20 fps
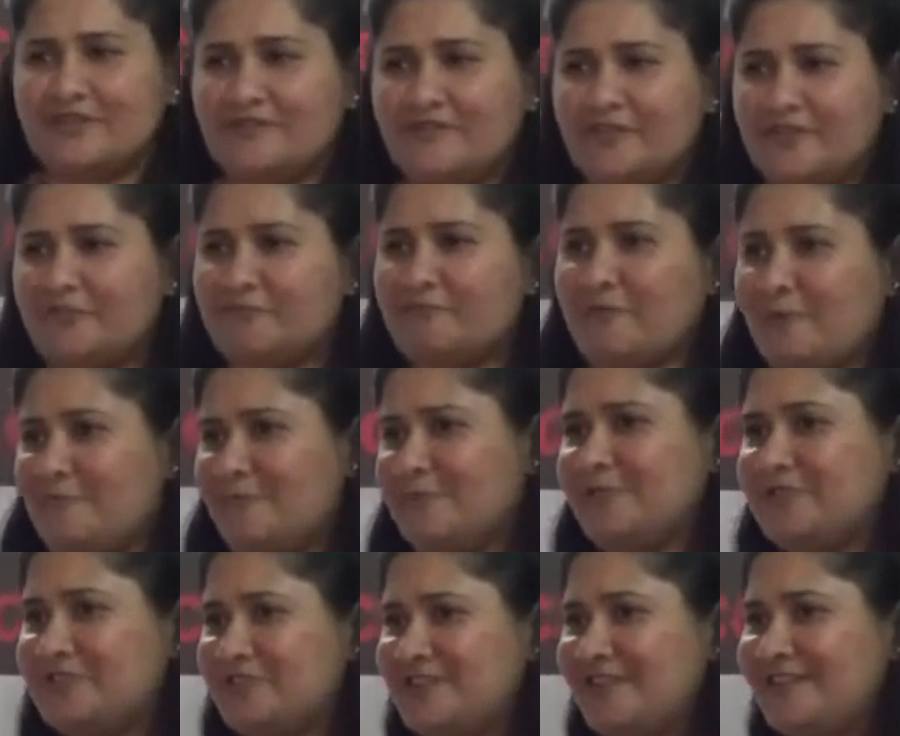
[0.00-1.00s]
they've
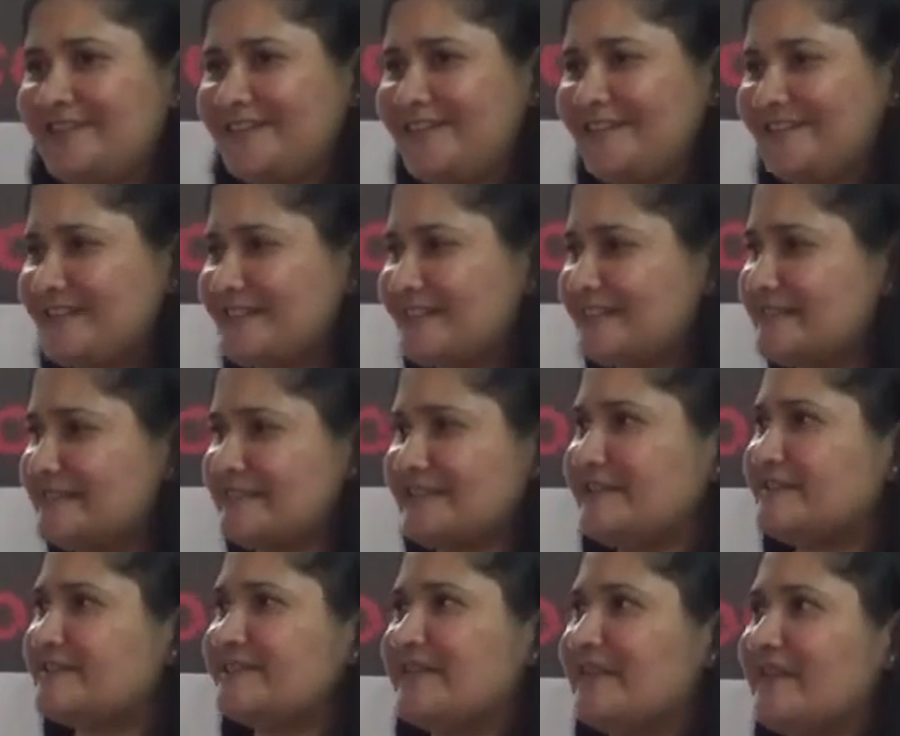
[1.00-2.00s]
published data
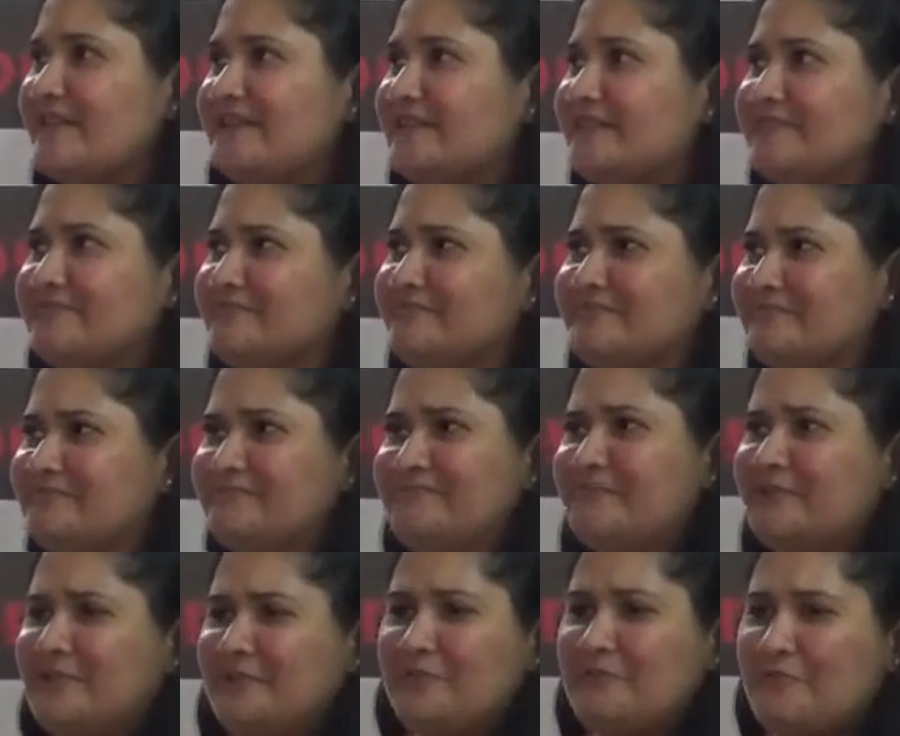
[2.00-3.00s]
recently saying
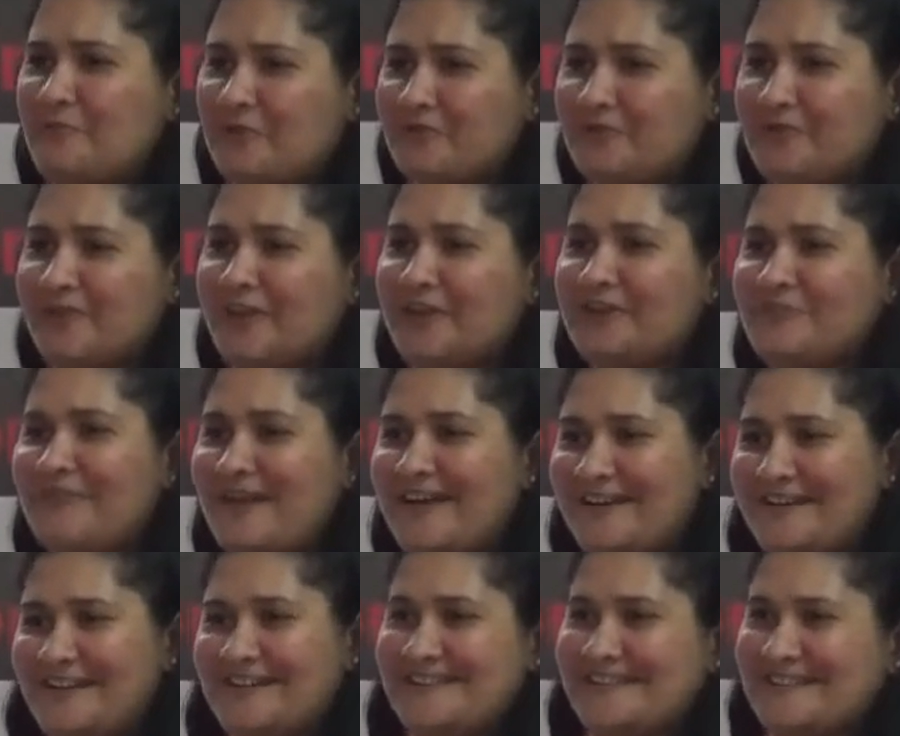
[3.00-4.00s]
we don't want to get
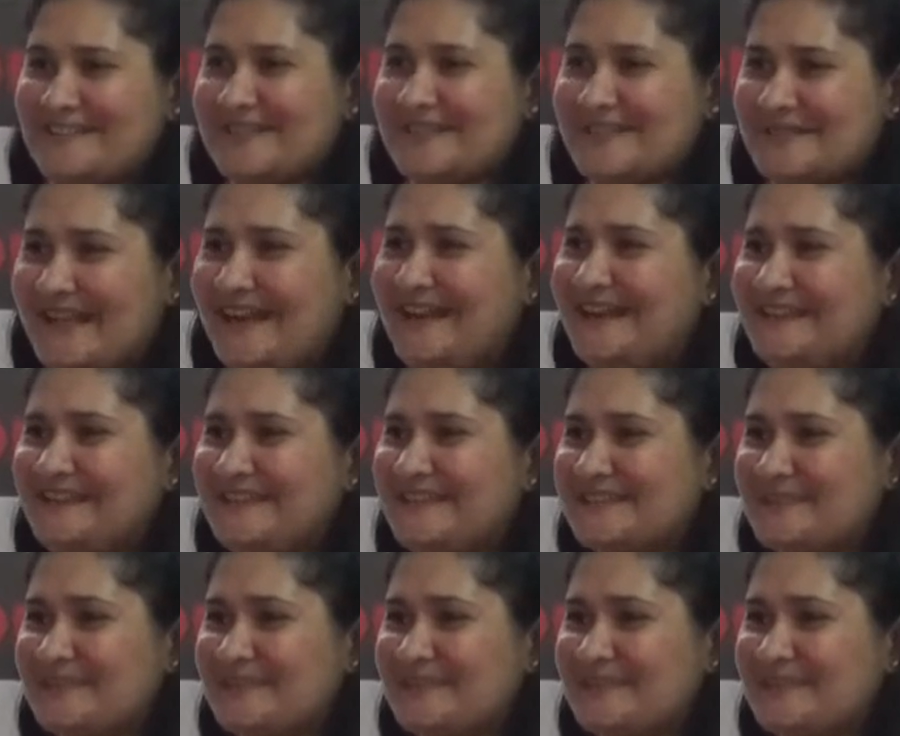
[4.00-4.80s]
married as a society,